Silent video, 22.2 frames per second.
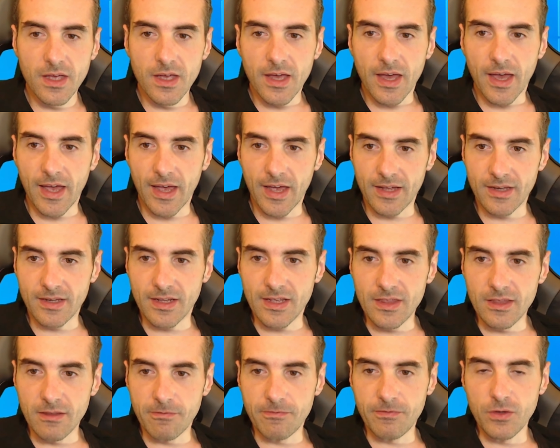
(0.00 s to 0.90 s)
and
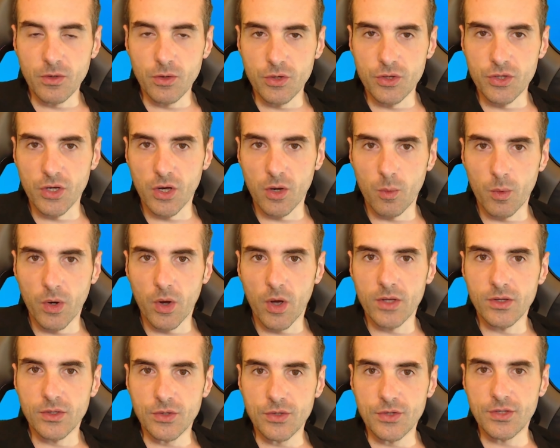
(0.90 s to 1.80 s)
in the future we're
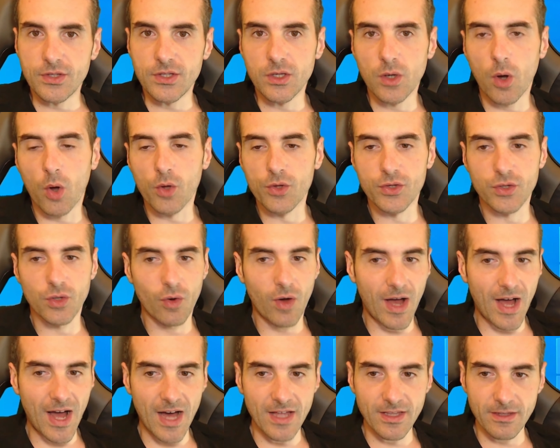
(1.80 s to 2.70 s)
going to see
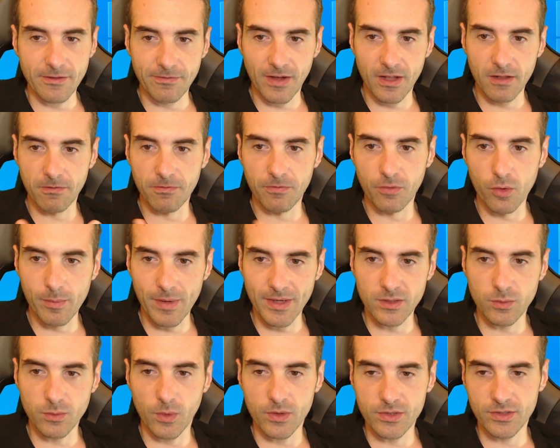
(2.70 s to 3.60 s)
also other file
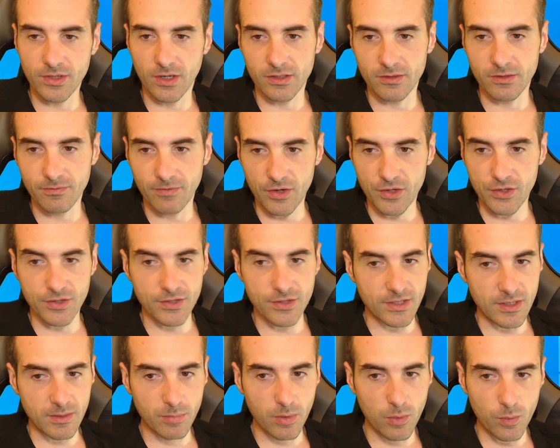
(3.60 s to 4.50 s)
formats. We start very
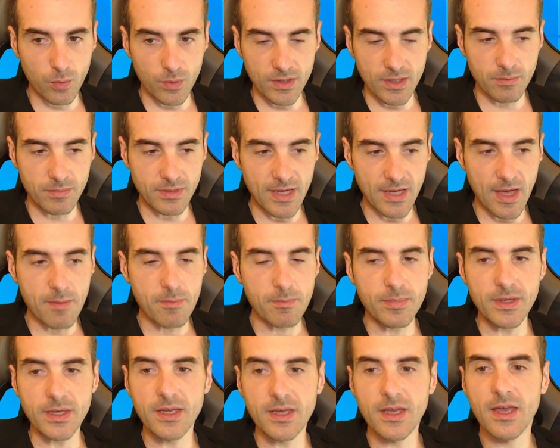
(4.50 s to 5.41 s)
simple with the
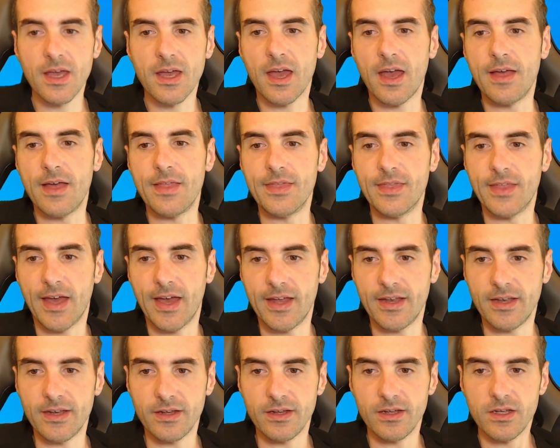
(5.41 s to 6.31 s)
BMP and
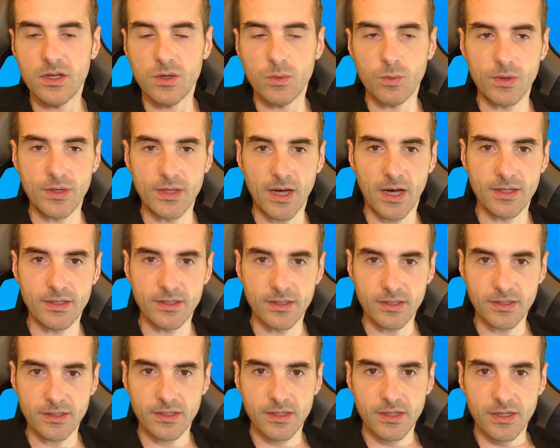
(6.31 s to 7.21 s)
then with
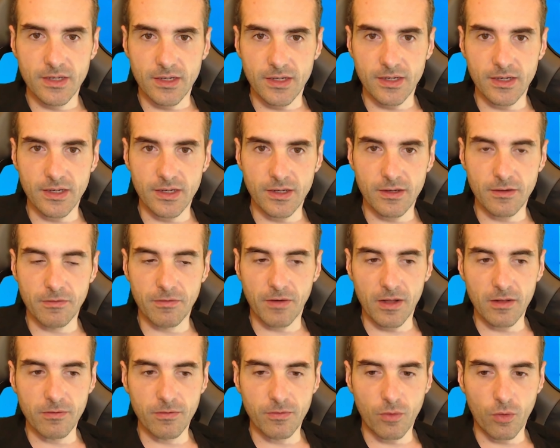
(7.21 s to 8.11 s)
other
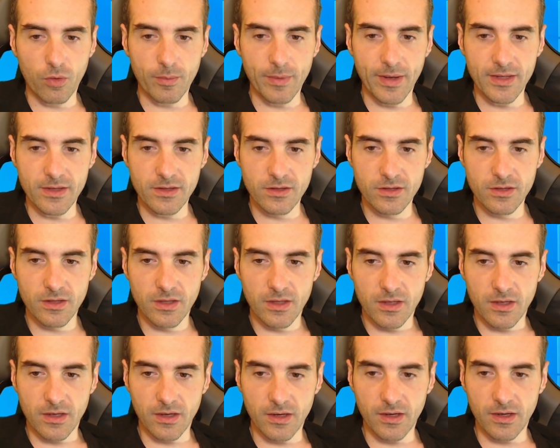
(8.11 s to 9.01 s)
file formats
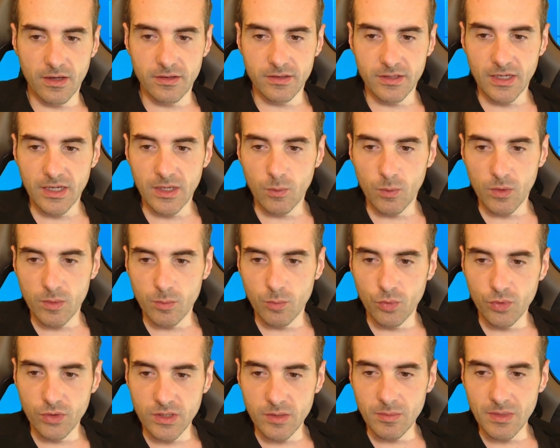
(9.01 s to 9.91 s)
dealing with
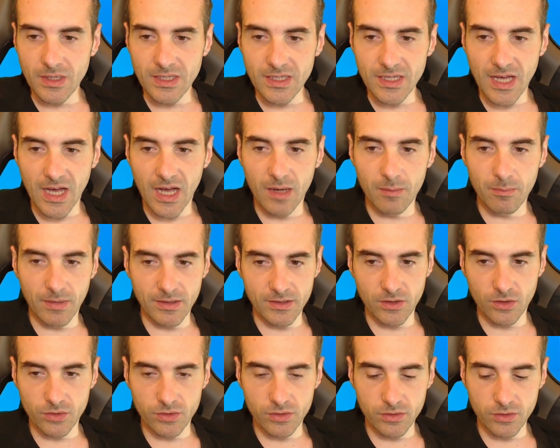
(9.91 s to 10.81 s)
multimedia, but
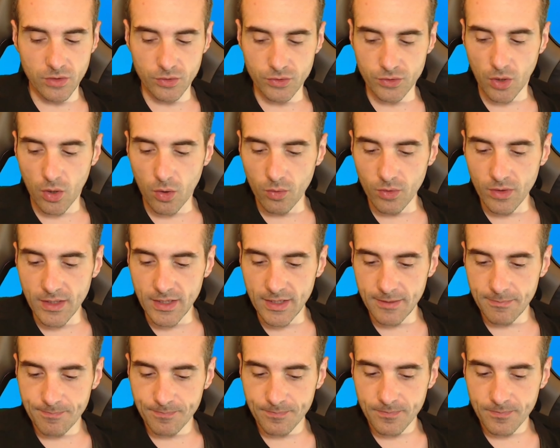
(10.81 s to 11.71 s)
not only.